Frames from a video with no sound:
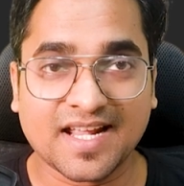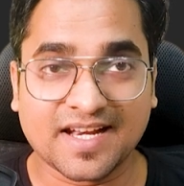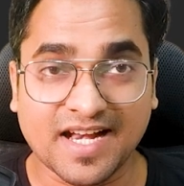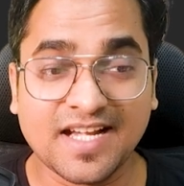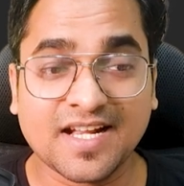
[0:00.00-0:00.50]

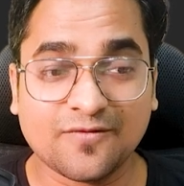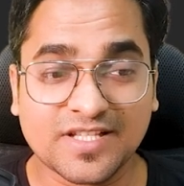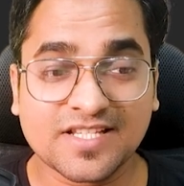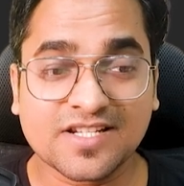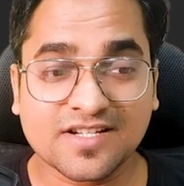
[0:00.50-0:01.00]
right, which
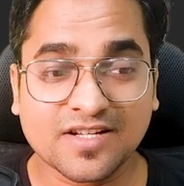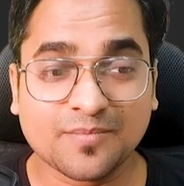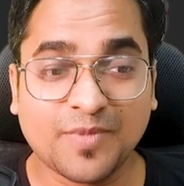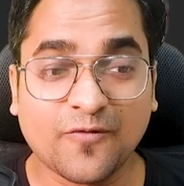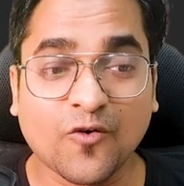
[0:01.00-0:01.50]
is
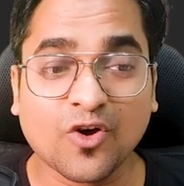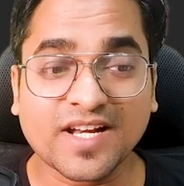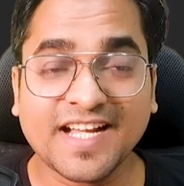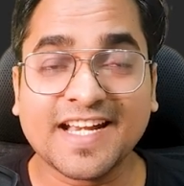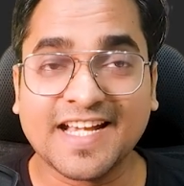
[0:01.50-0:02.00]

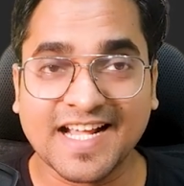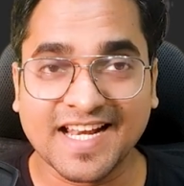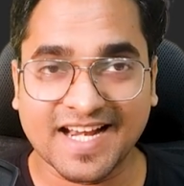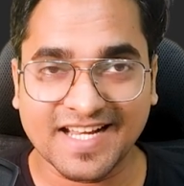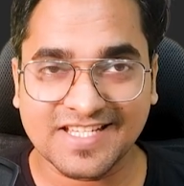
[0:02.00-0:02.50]
before it
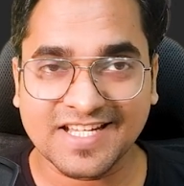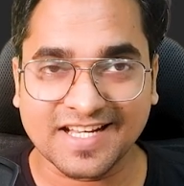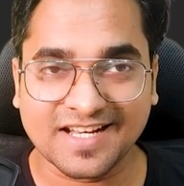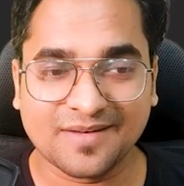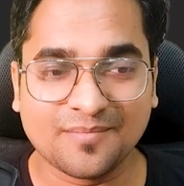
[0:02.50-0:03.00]

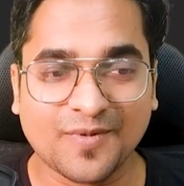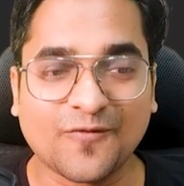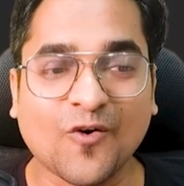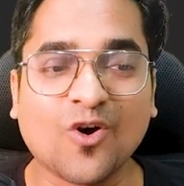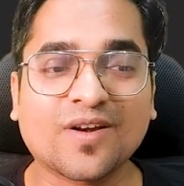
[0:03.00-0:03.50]
declaration,
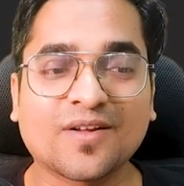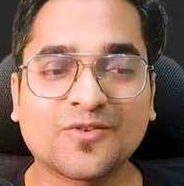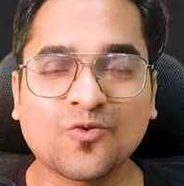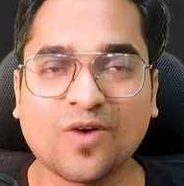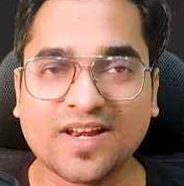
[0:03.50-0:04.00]
before
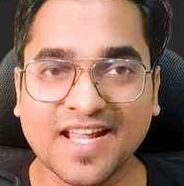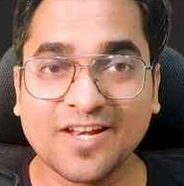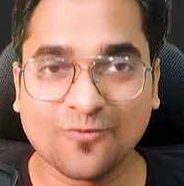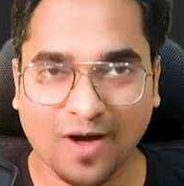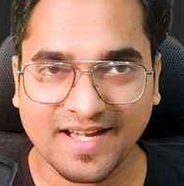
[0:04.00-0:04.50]
you are
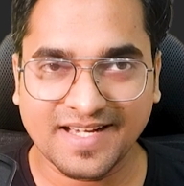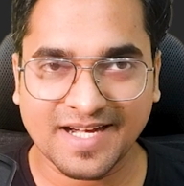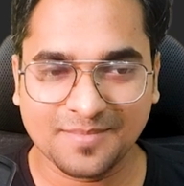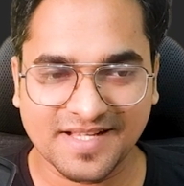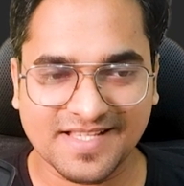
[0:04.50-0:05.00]

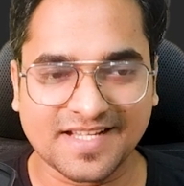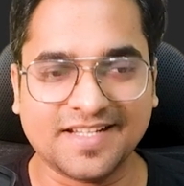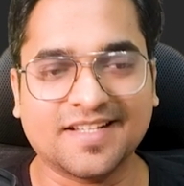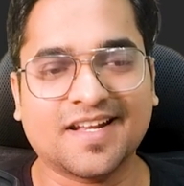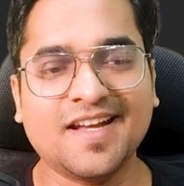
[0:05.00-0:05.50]
invited,
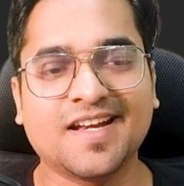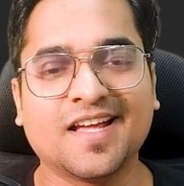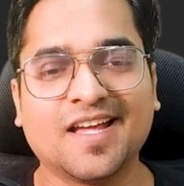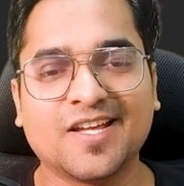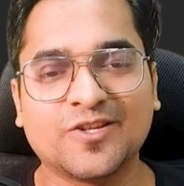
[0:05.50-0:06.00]
basically, right,
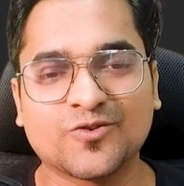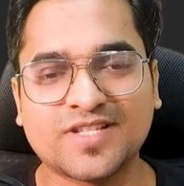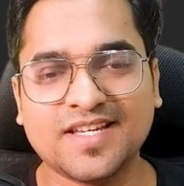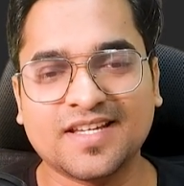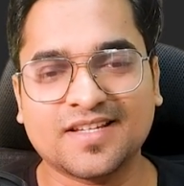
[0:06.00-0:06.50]
you
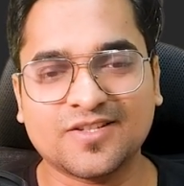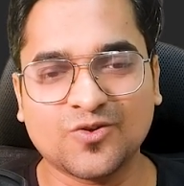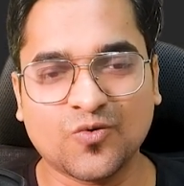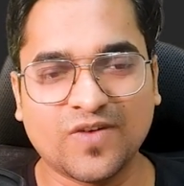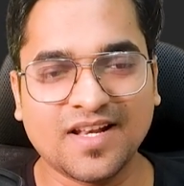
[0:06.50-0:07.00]
see,
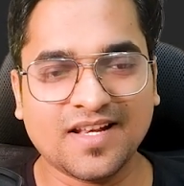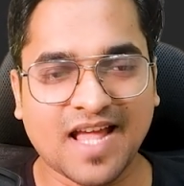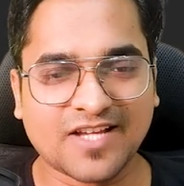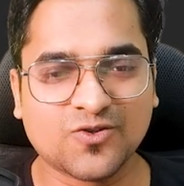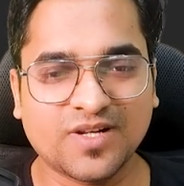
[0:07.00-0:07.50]
you will
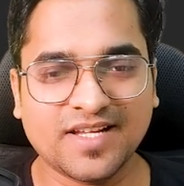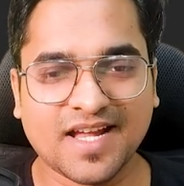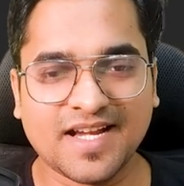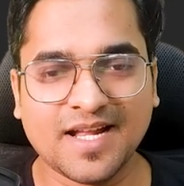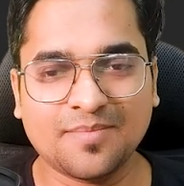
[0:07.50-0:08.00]
actually
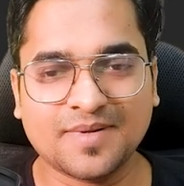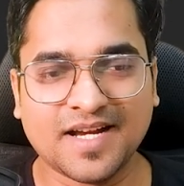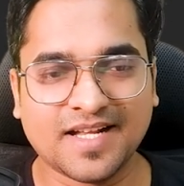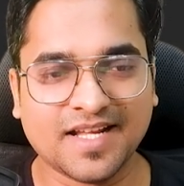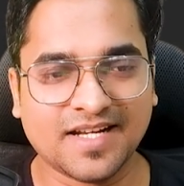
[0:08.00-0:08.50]
end up
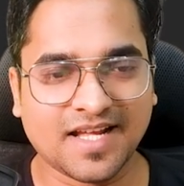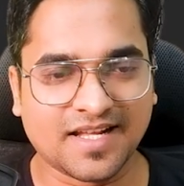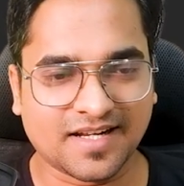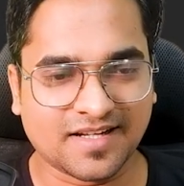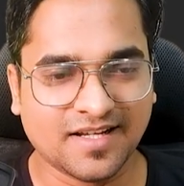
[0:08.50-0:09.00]
getting an
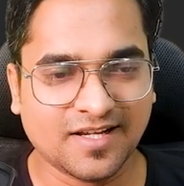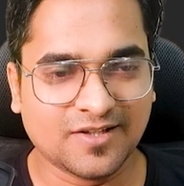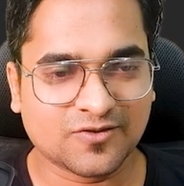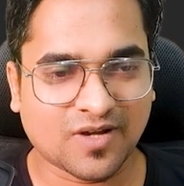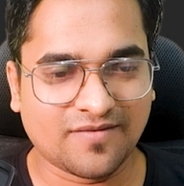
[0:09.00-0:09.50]
error.
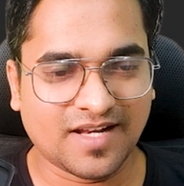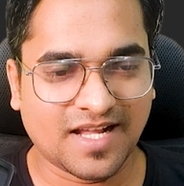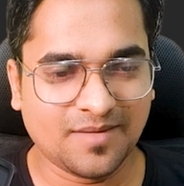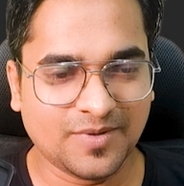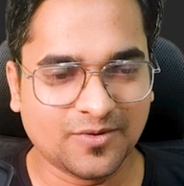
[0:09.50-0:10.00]
So I will
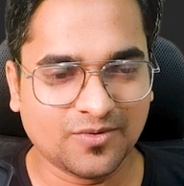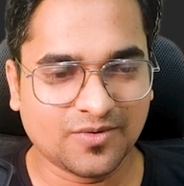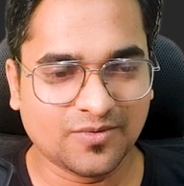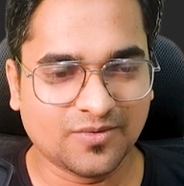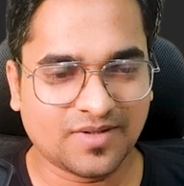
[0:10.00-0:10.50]
help you
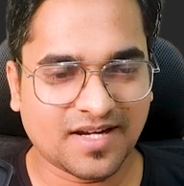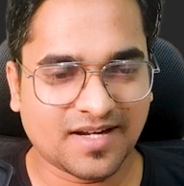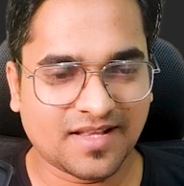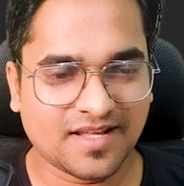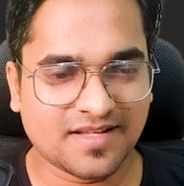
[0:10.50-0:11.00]
to
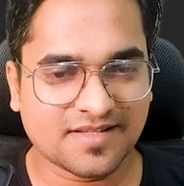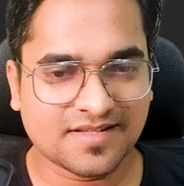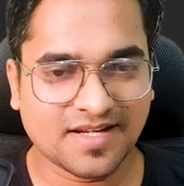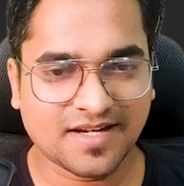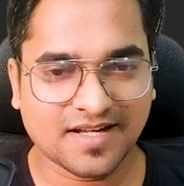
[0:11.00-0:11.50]
get this
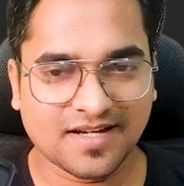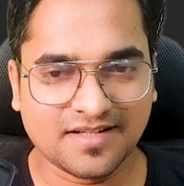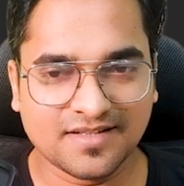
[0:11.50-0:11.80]
data